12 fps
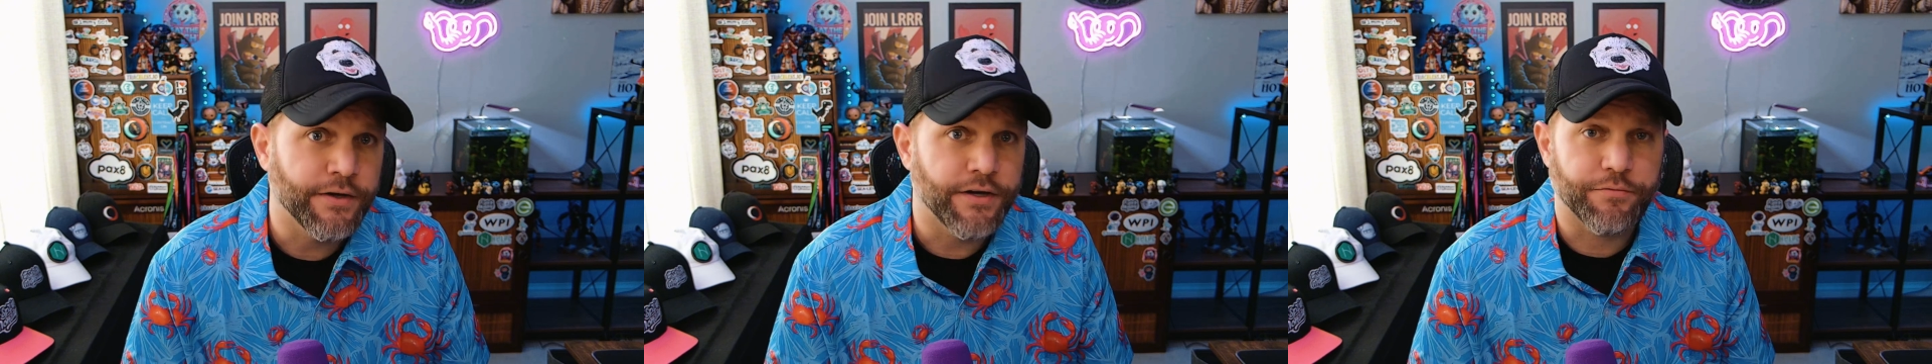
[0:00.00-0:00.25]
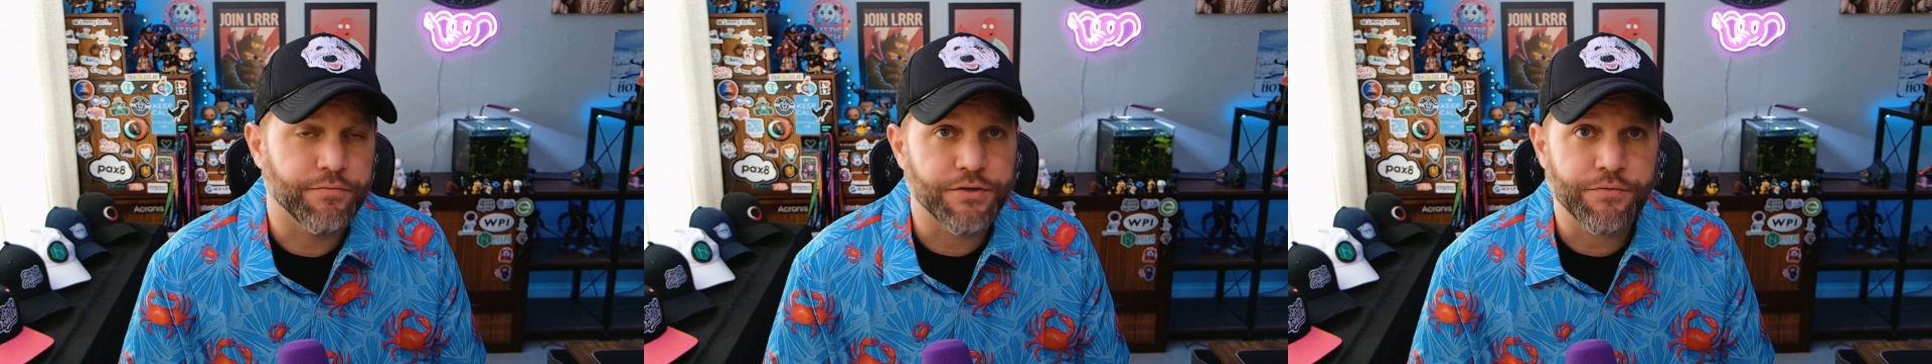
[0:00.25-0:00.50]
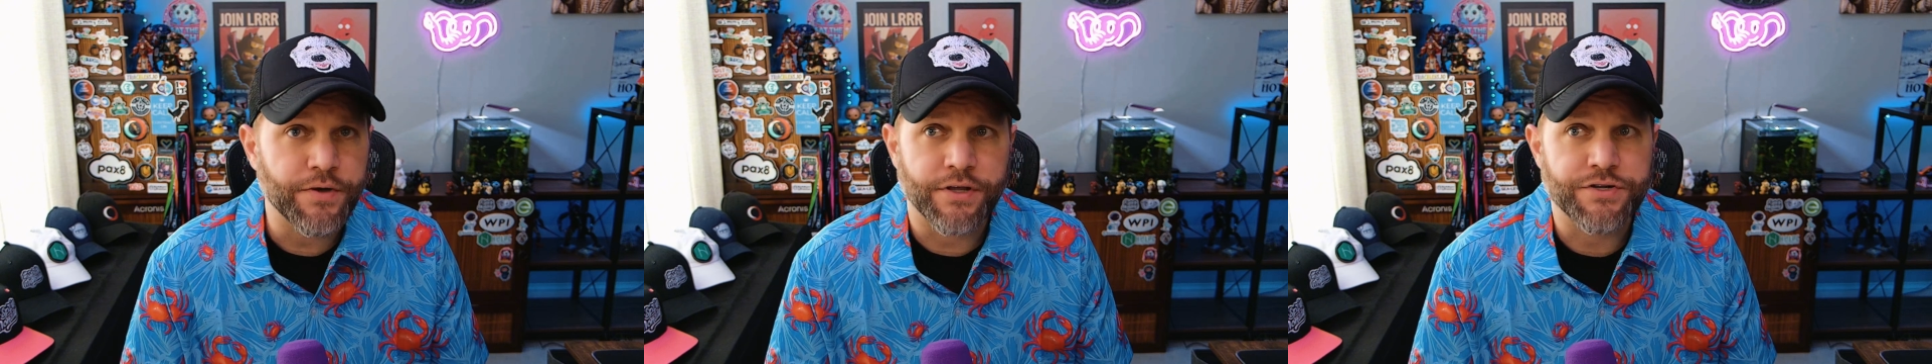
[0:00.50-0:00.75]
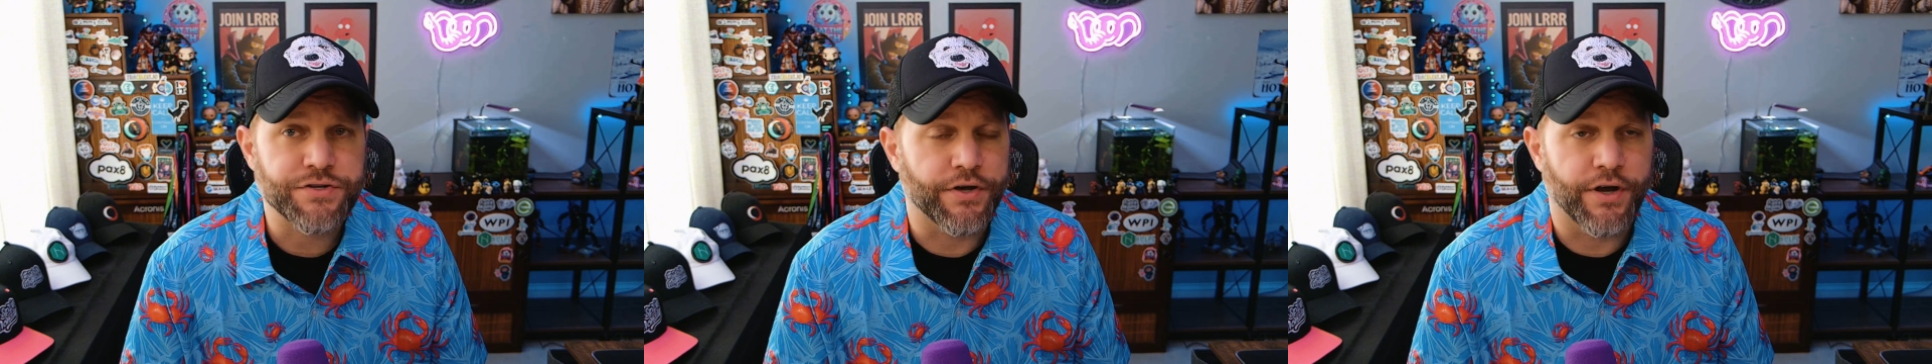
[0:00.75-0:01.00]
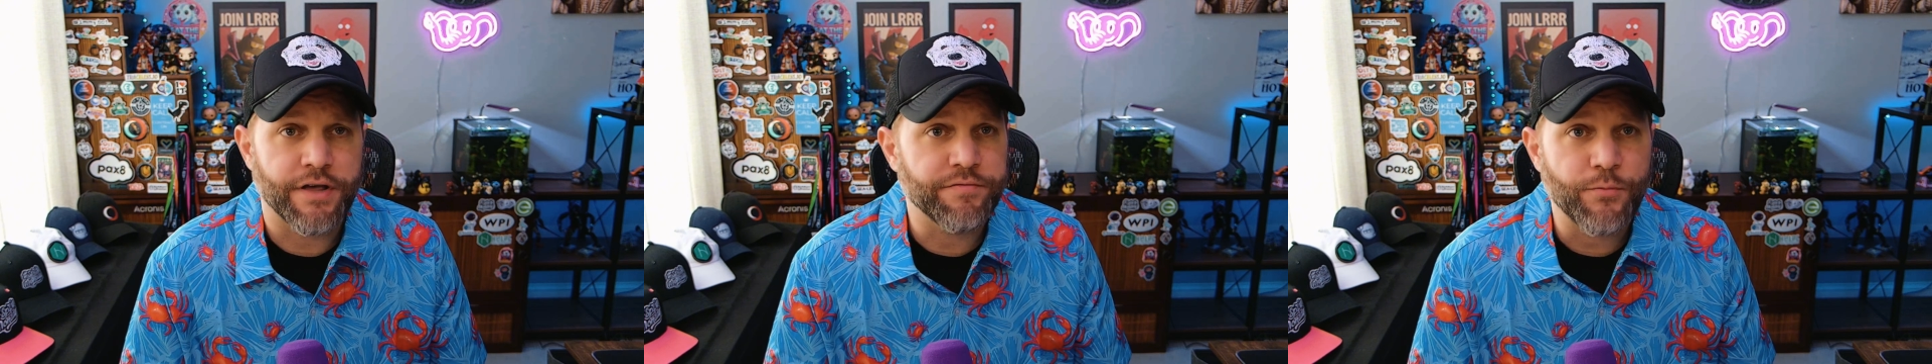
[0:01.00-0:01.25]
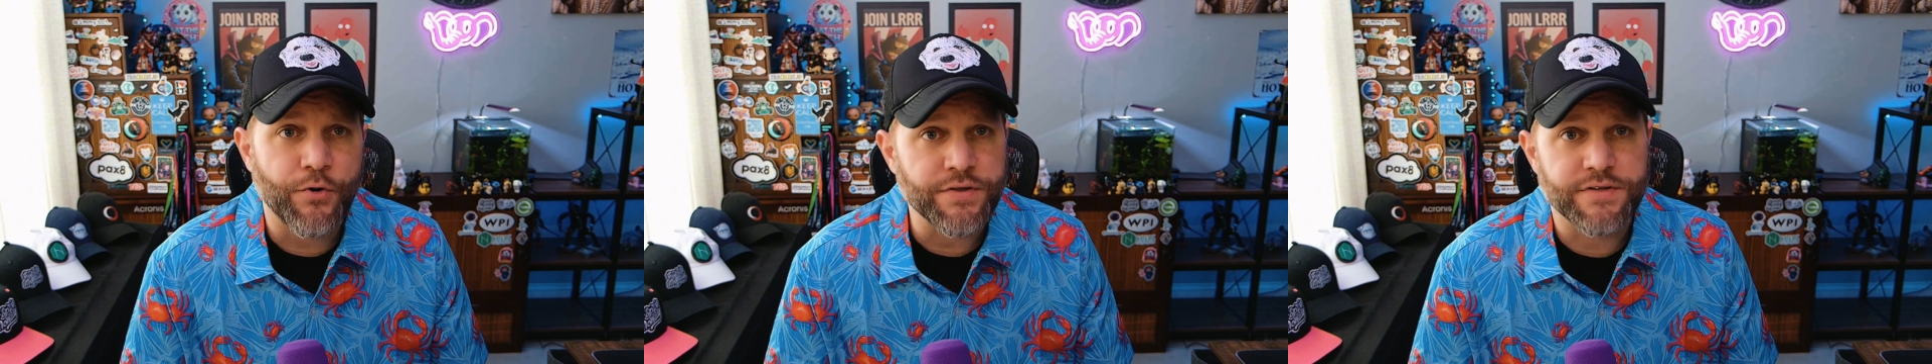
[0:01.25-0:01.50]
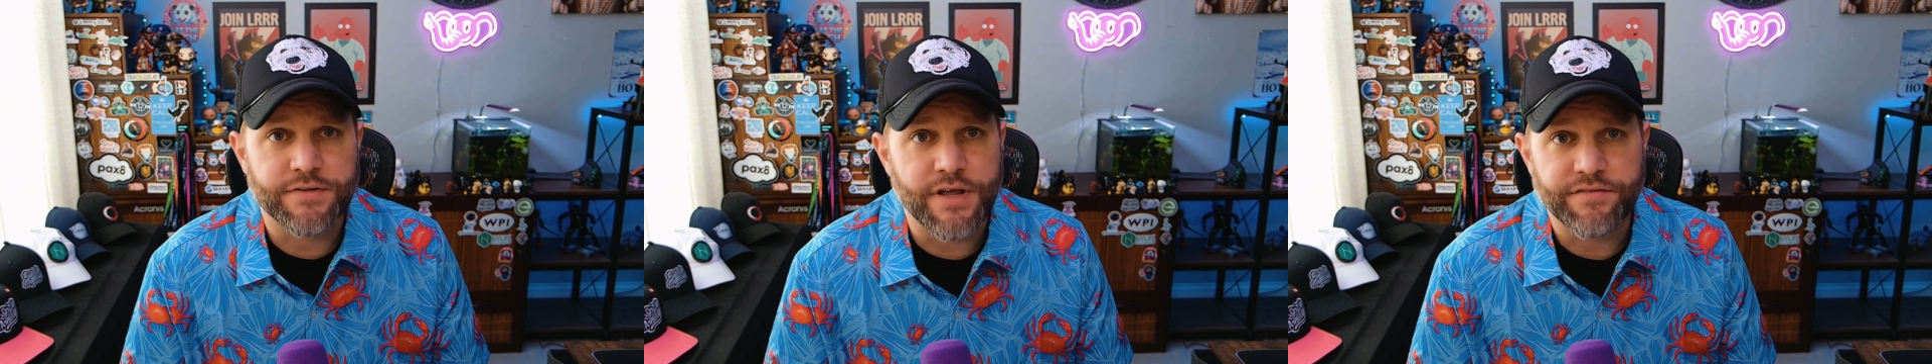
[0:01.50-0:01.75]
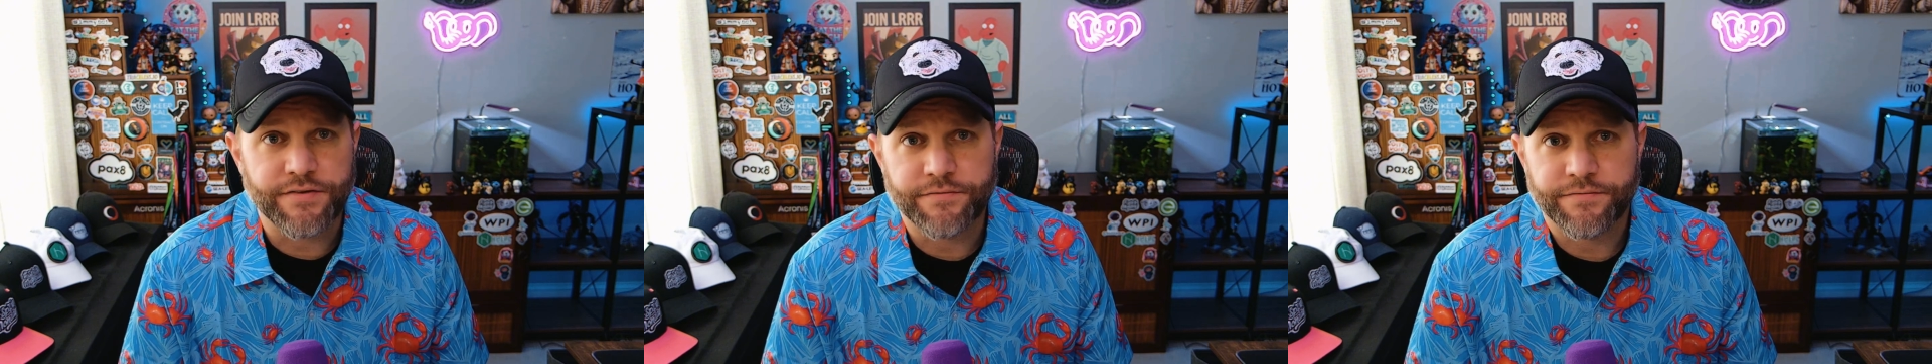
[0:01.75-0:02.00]
You really should. If more
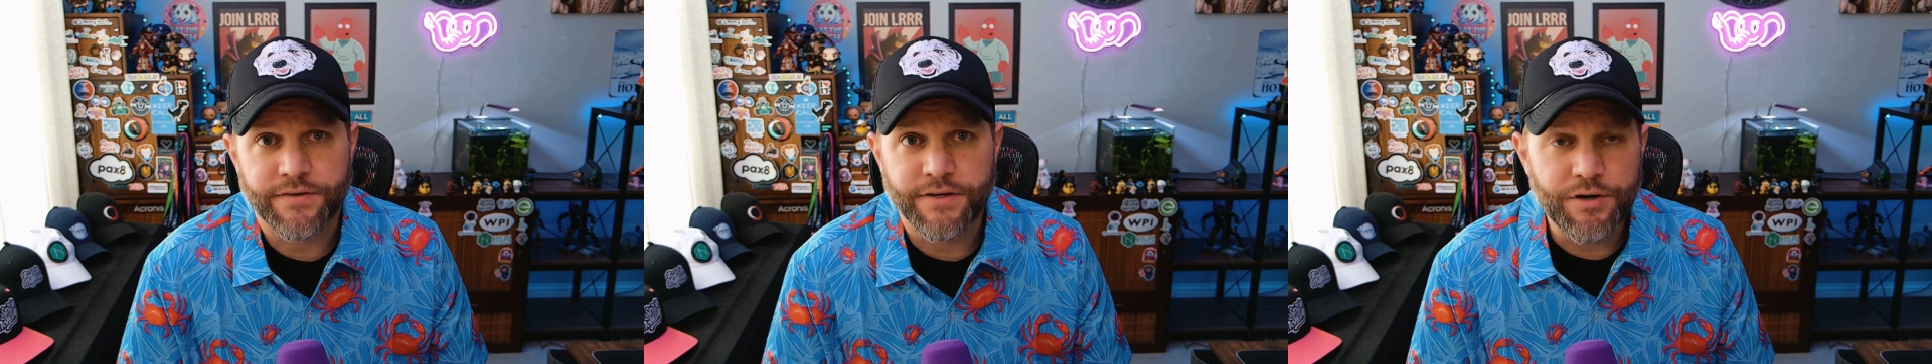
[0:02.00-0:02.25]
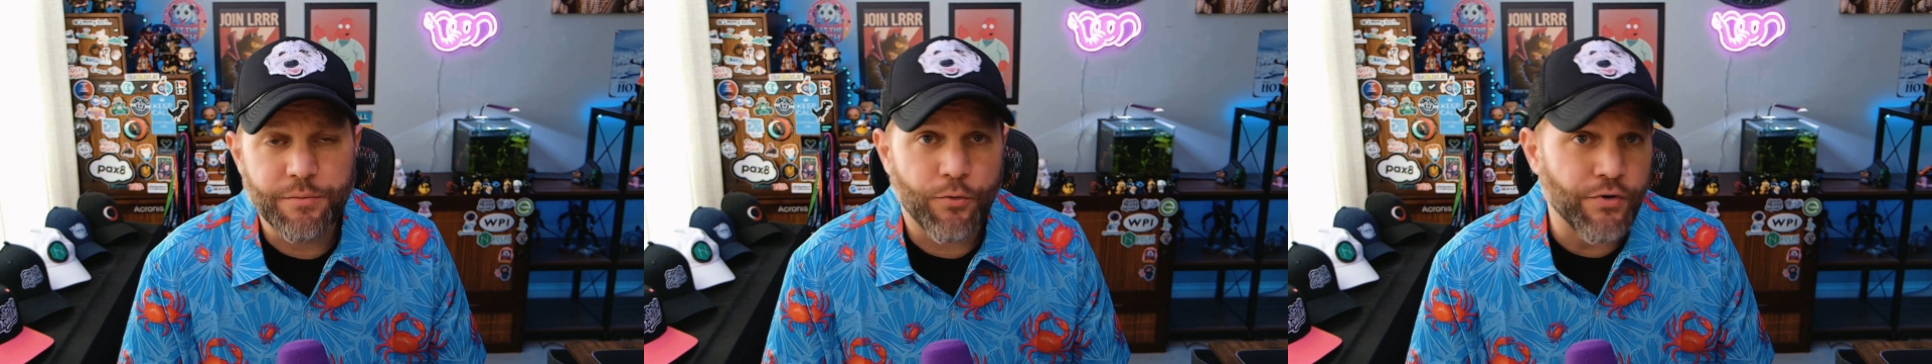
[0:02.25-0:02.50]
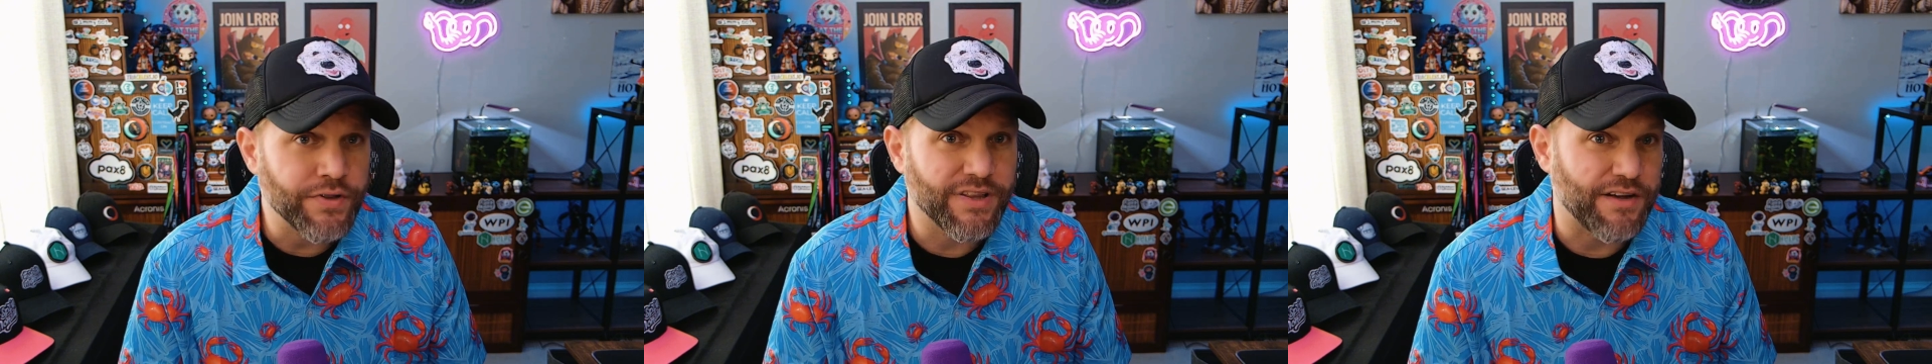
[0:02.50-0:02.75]
than